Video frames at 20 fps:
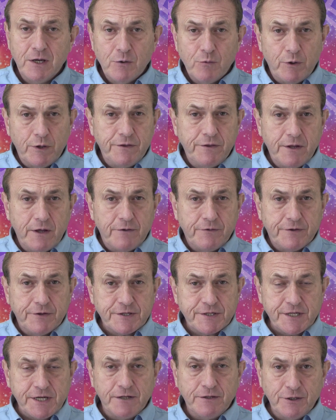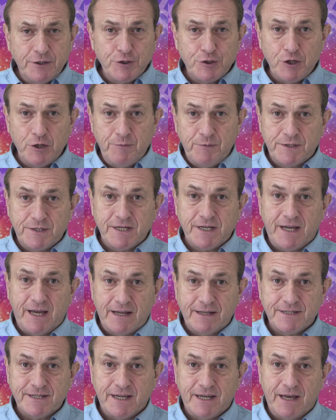When the Sun and Jupiter
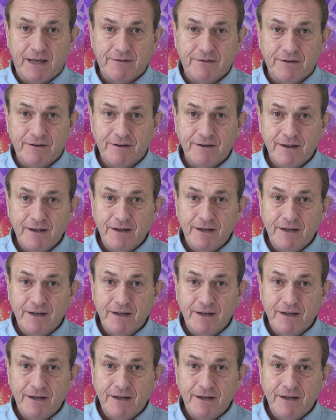get together,